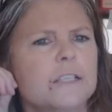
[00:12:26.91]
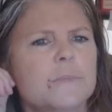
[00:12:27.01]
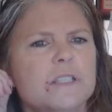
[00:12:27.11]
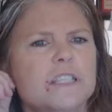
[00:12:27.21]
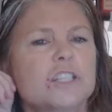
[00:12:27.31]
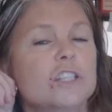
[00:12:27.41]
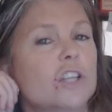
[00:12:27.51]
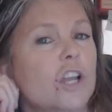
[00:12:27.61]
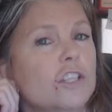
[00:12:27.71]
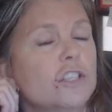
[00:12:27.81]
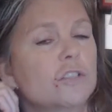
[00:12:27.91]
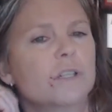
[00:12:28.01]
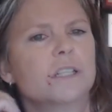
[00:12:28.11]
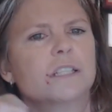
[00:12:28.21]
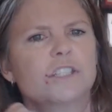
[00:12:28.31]
This position dodges the
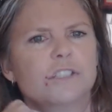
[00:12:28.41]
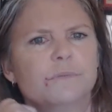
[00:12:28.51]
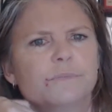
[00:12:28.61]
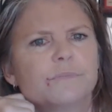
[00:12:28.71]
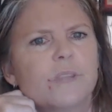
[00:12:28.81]
real issue,